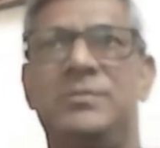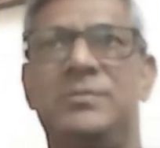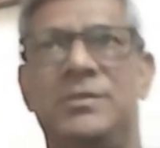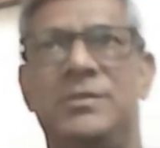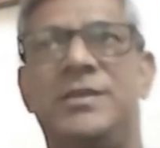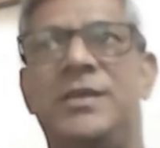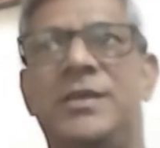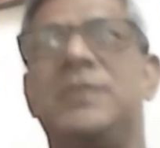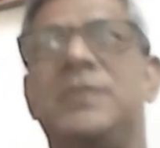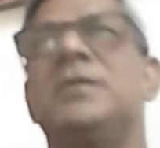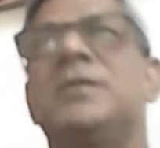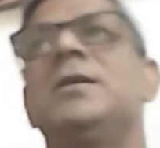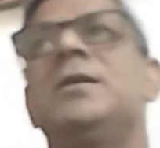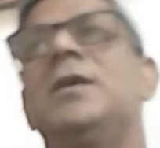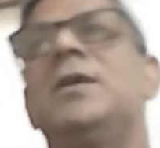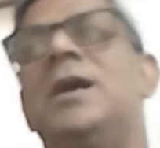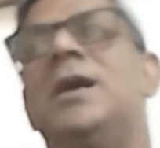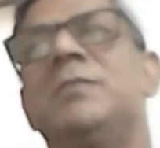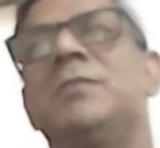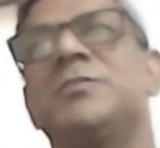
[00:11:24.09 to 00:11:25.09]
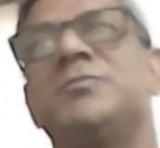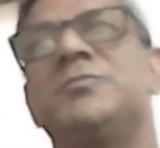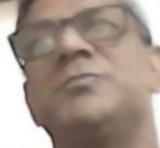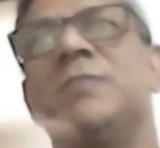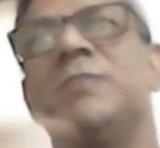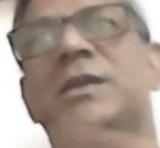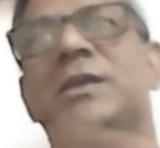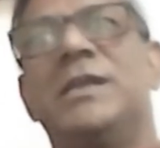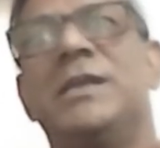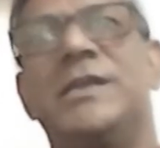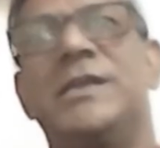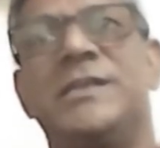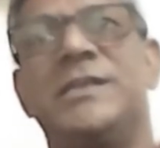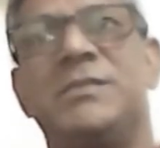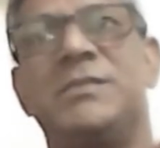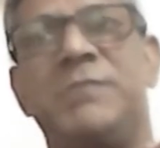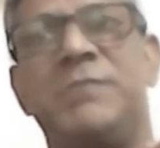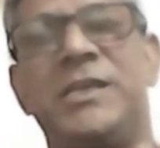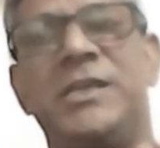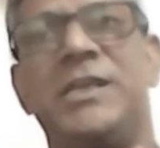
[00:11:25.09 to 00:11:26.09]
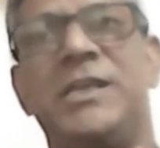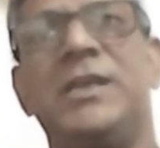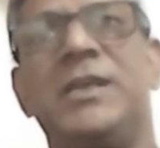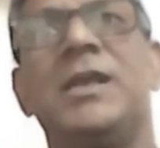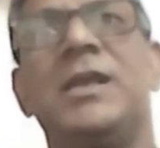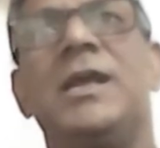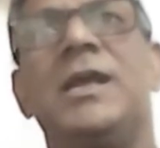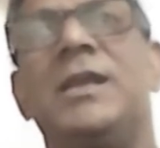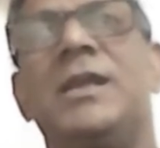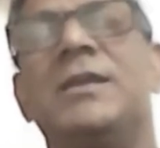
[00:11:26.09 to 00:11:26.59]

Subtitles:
That I must make clear at the beginning.